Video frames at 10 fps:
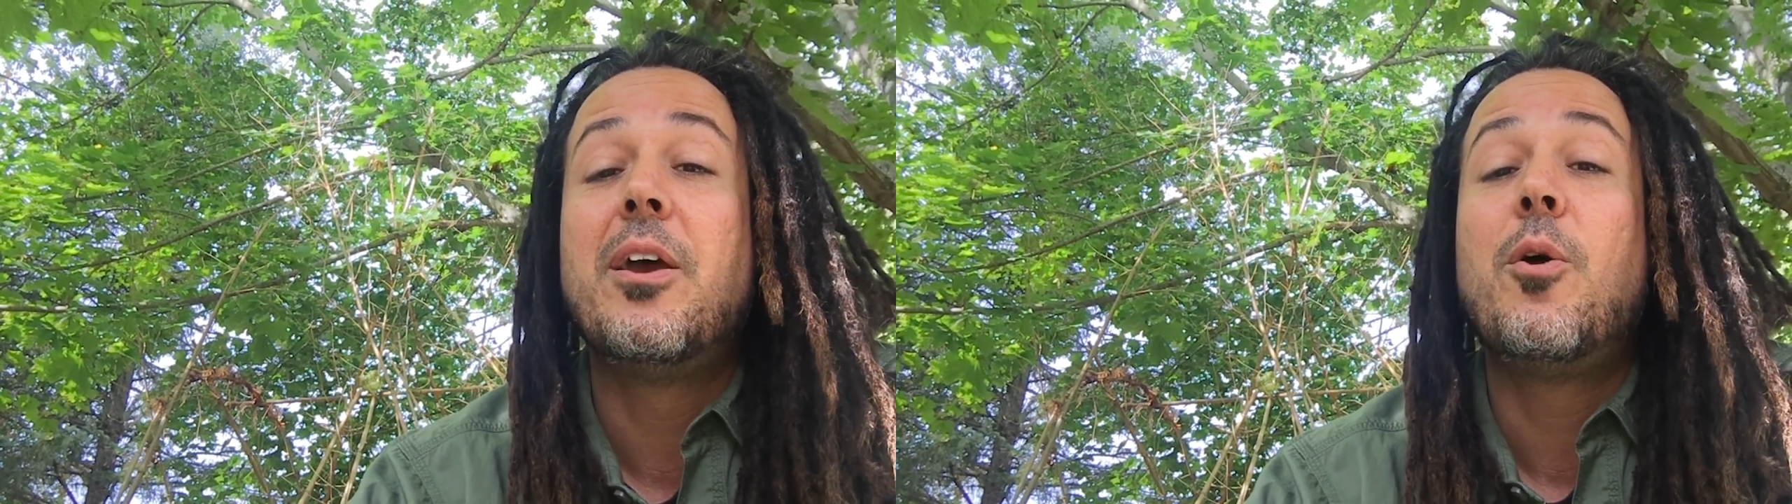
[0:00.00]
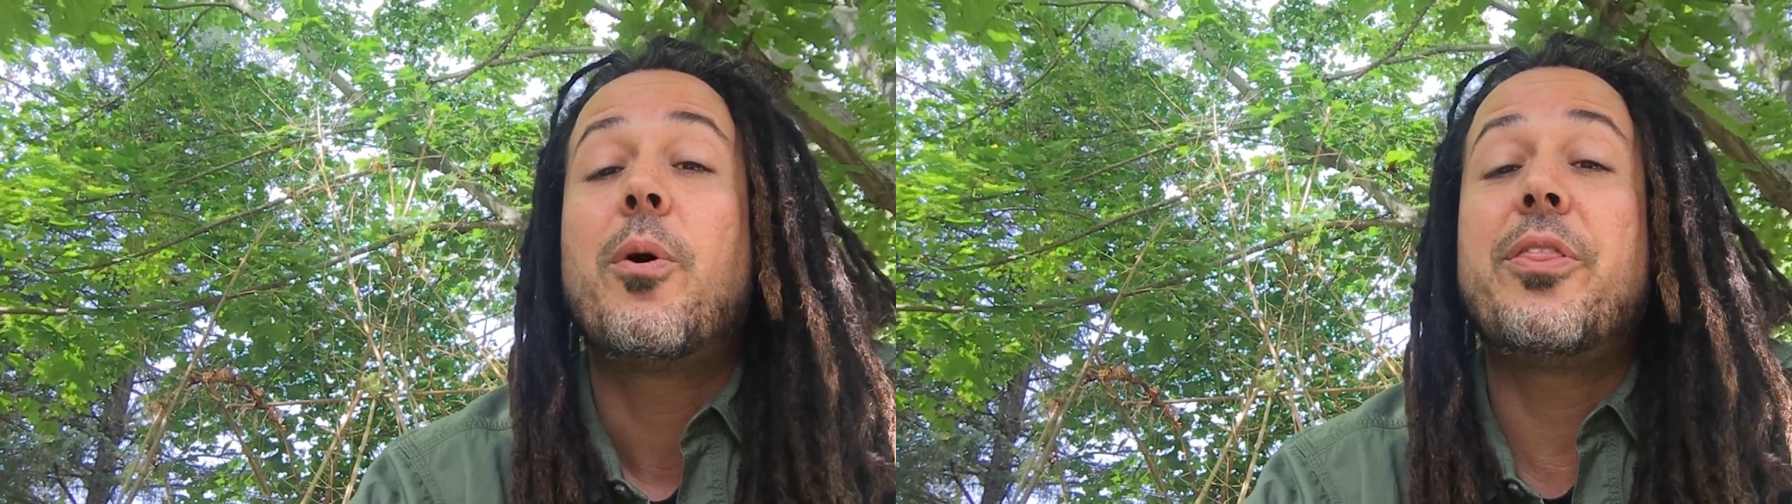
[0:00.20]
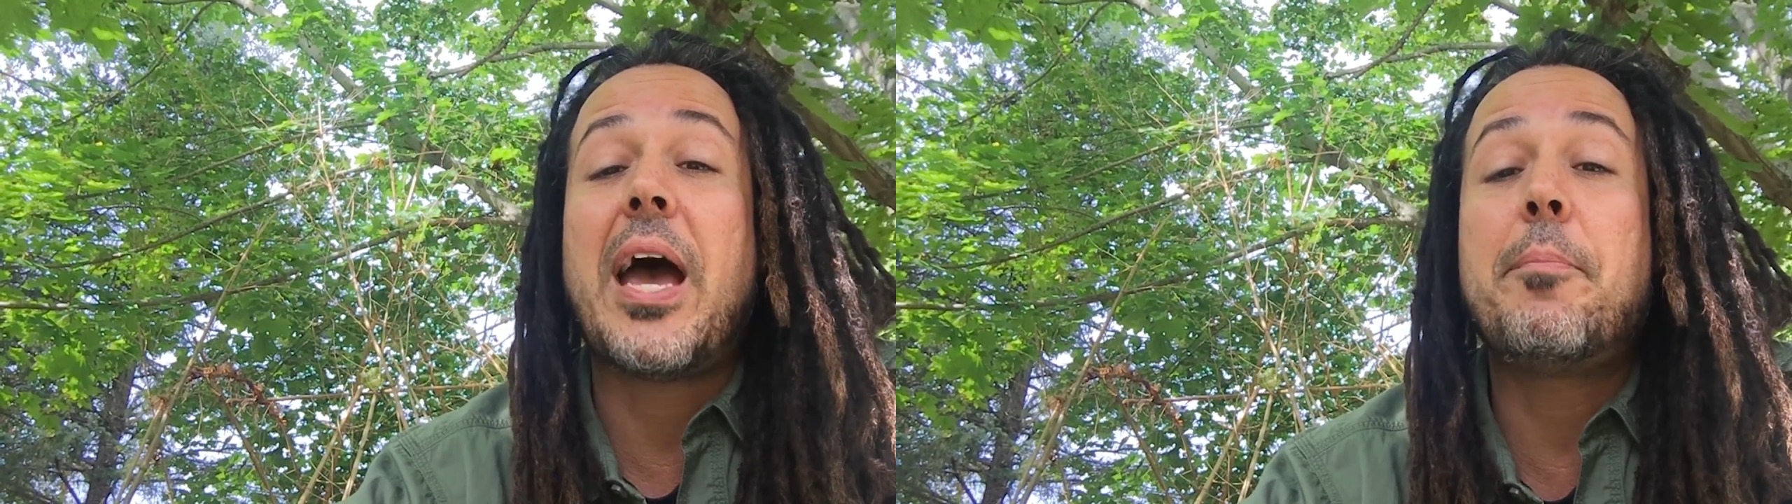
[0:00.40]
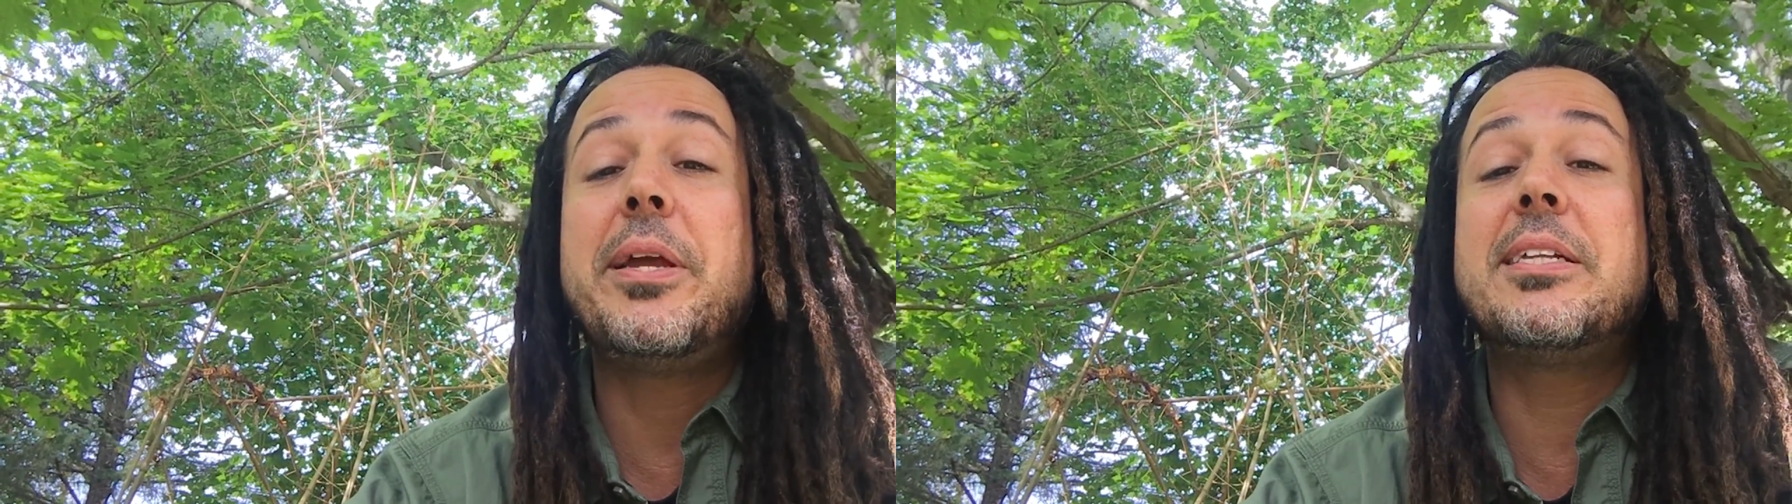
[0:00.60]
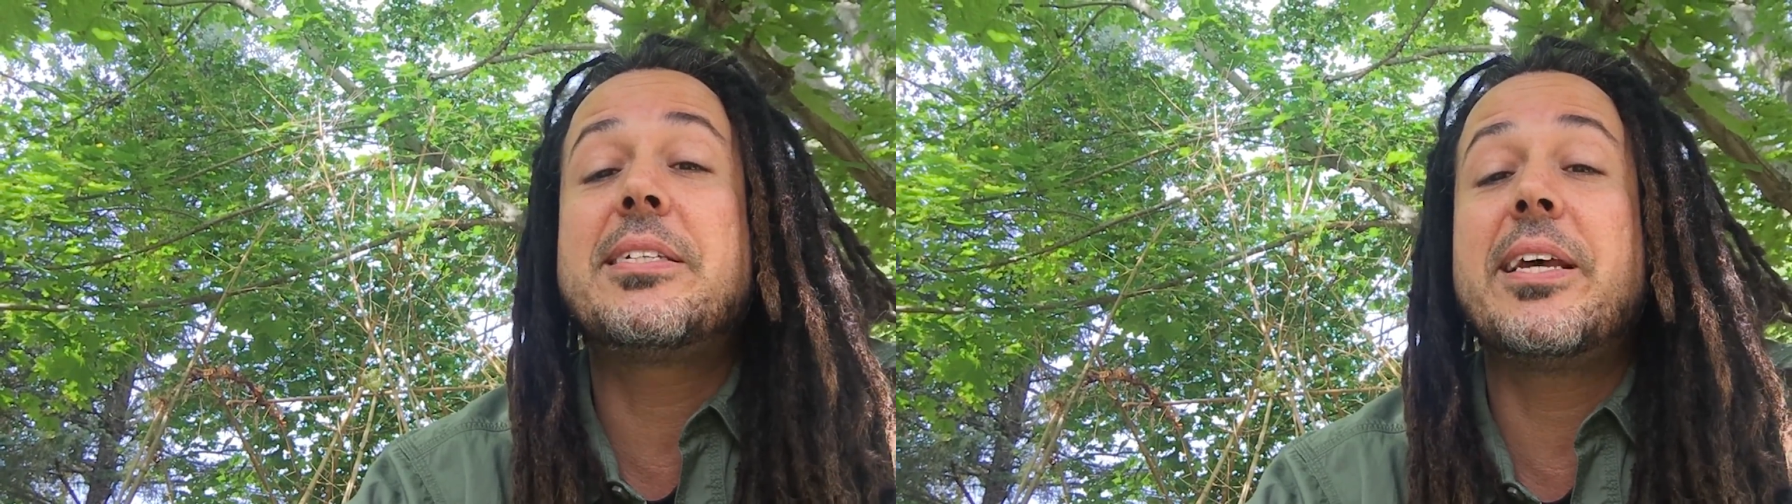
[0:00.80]
With that
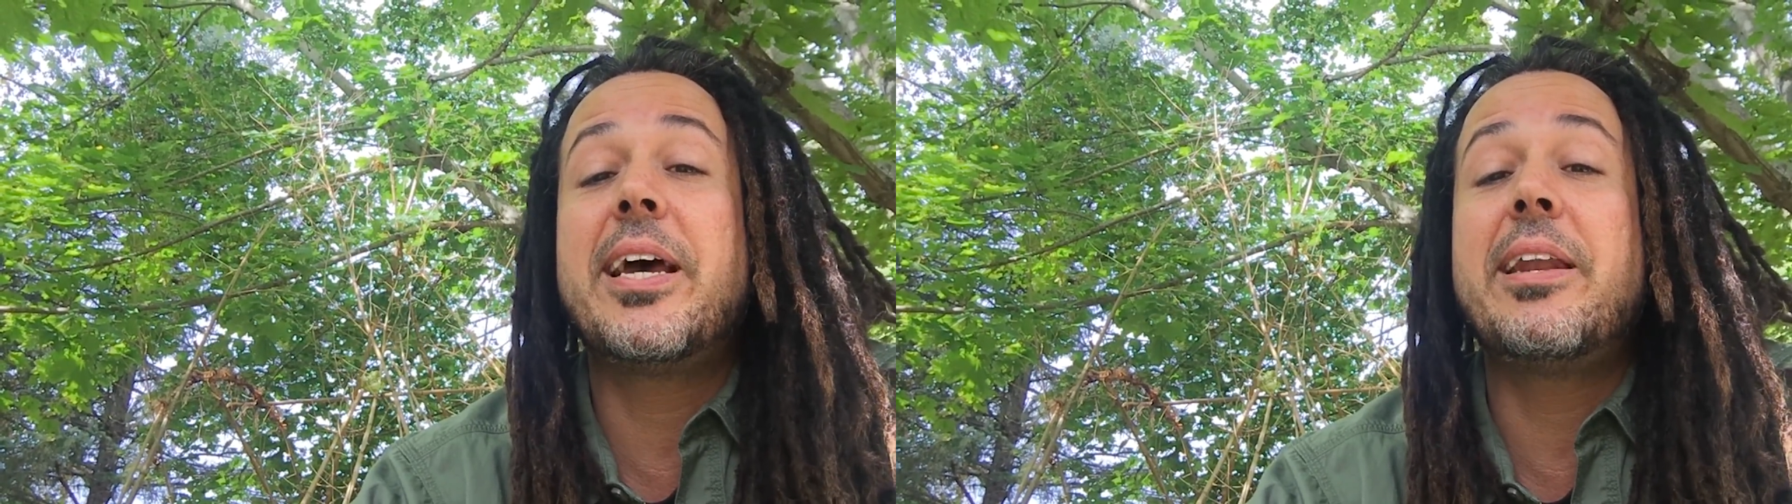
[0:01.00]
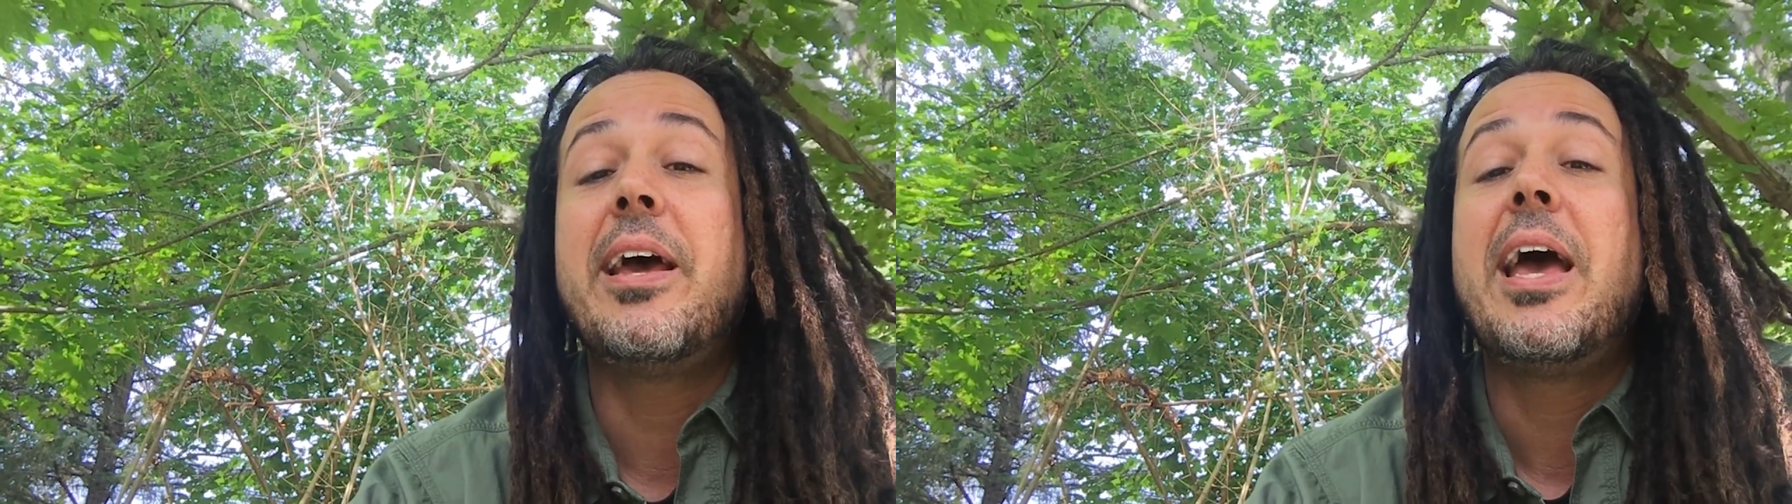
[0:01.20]
being said,